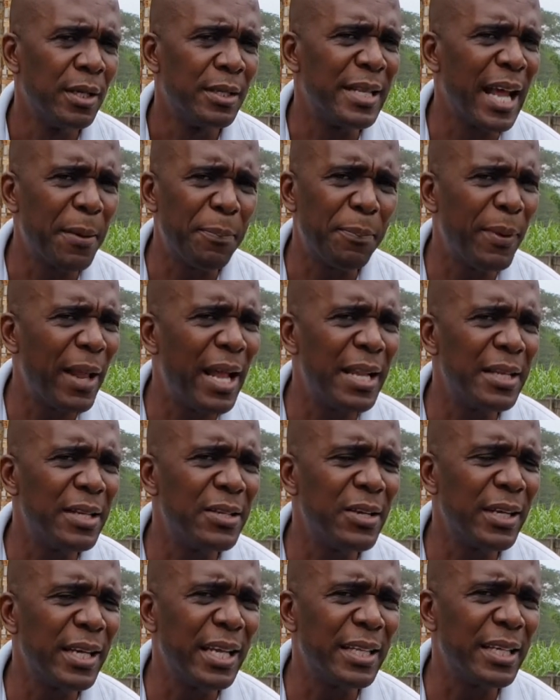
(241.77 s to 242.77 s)
That plant did
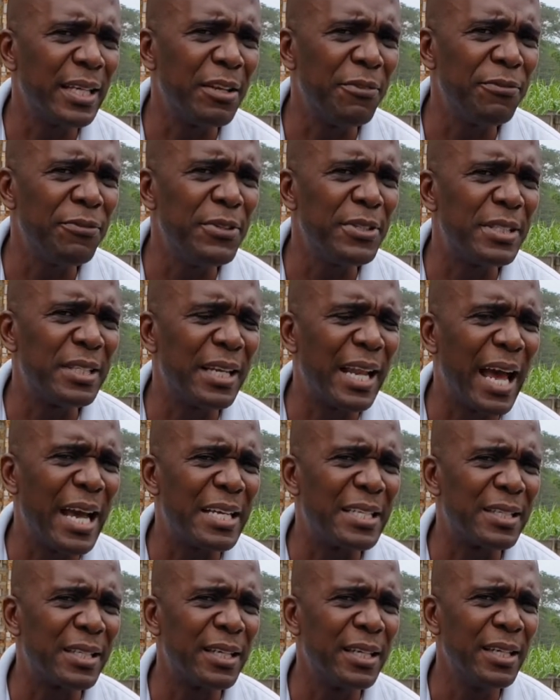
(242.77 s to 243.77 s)
not get any
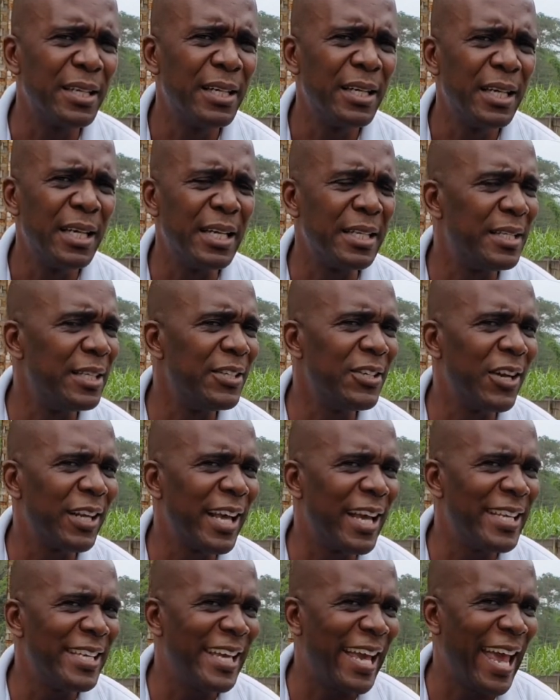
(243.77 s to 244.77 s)
fertilizer. It did not
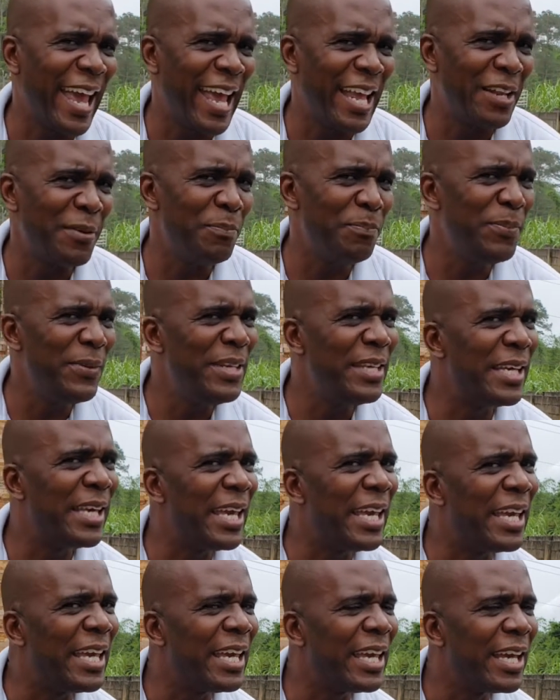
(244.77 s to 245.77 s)
get the
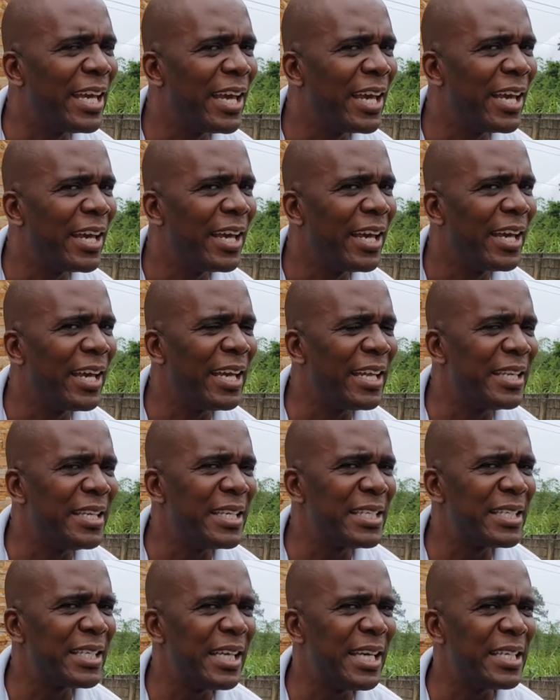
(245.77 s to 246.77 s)
NPK, in
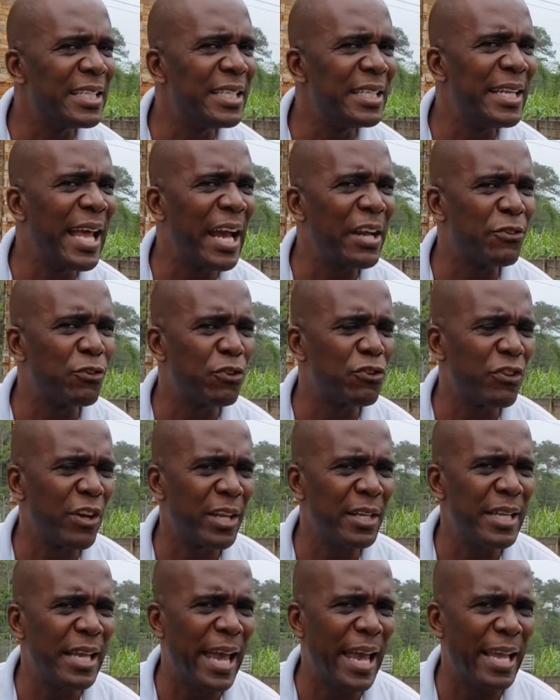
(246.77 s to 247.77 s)
this case the
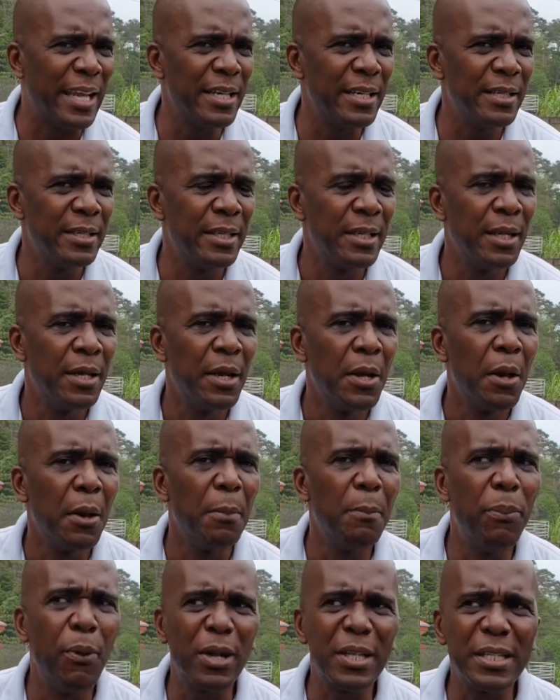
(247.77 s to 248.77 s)
nitrogen, the N,
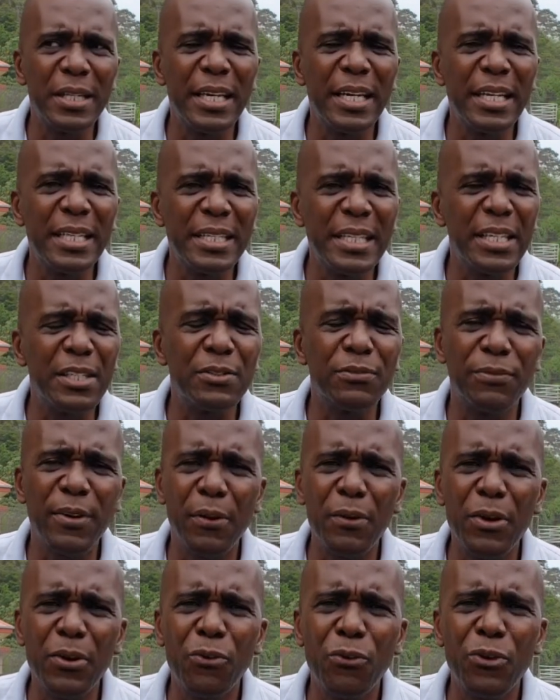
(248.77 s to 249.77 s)
but it is
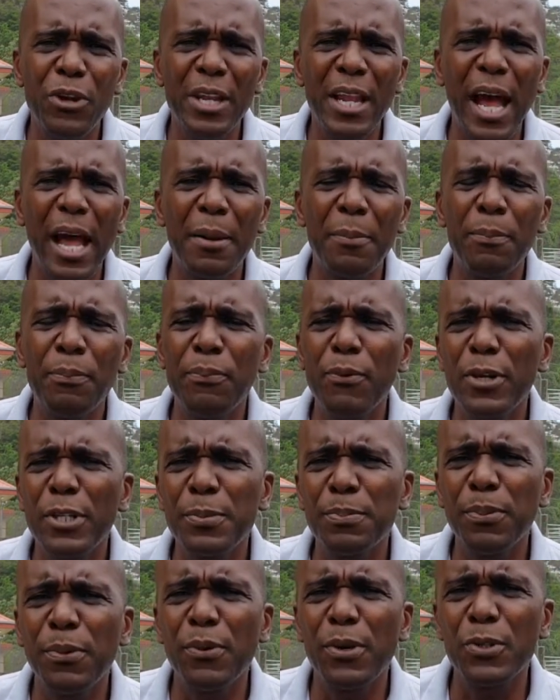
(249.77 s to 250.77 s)
very green and
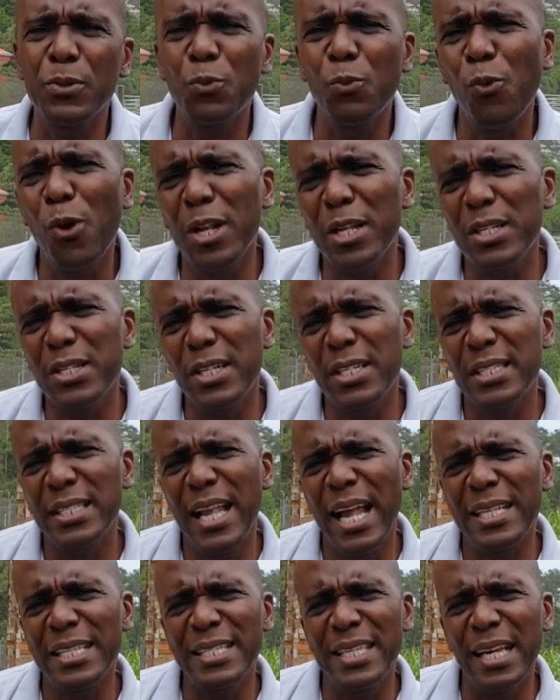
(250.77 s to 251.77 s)
prosperous. What does
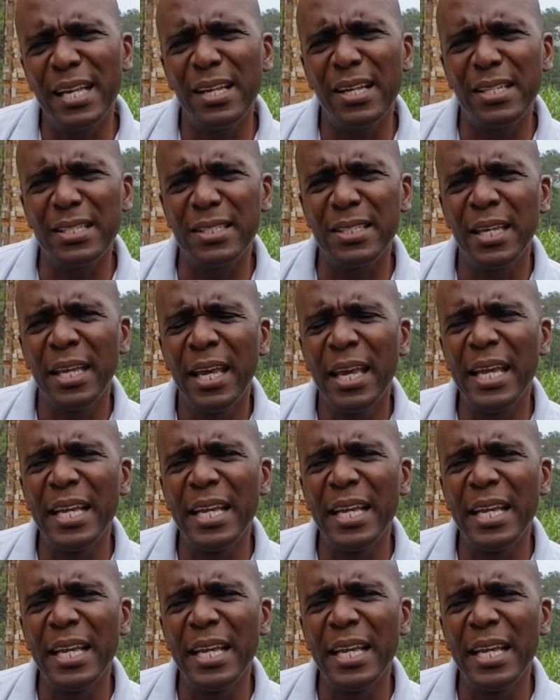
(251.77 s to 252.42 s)
that tell us?